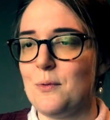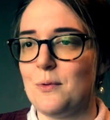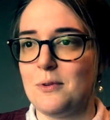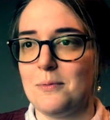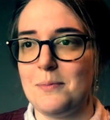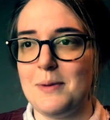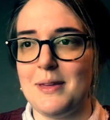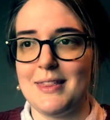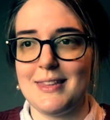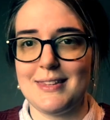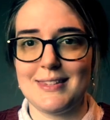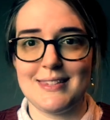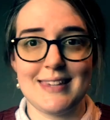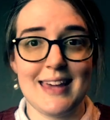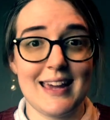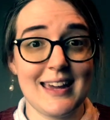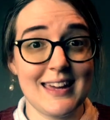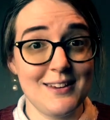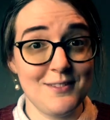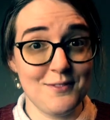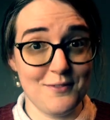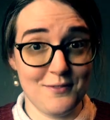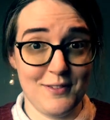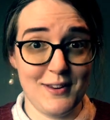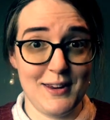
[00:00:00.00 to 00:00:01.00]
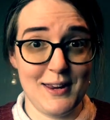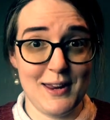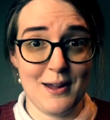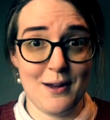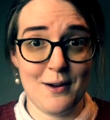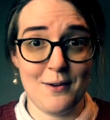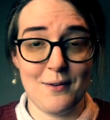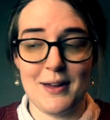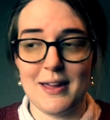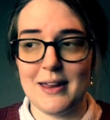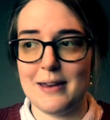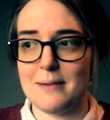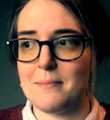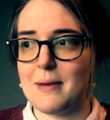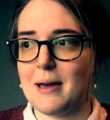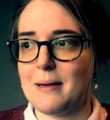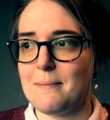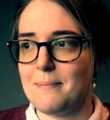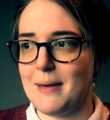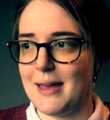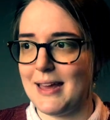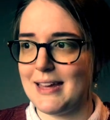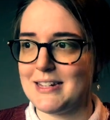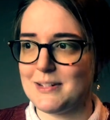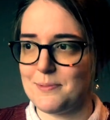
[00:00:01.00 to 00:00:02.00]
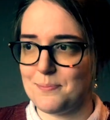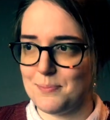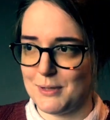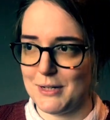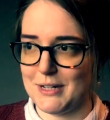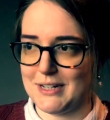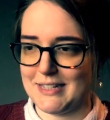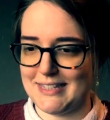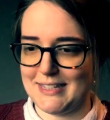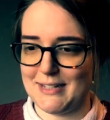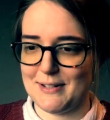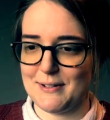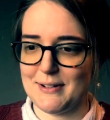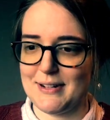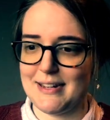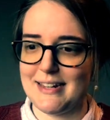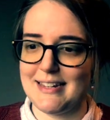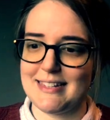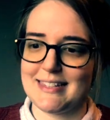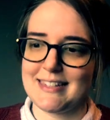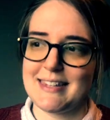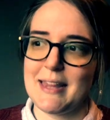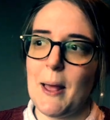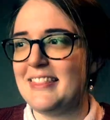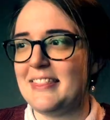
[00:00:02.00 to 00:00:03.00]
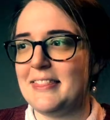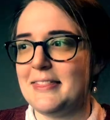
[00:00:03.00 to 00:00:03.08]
will be the second video in my banned book series,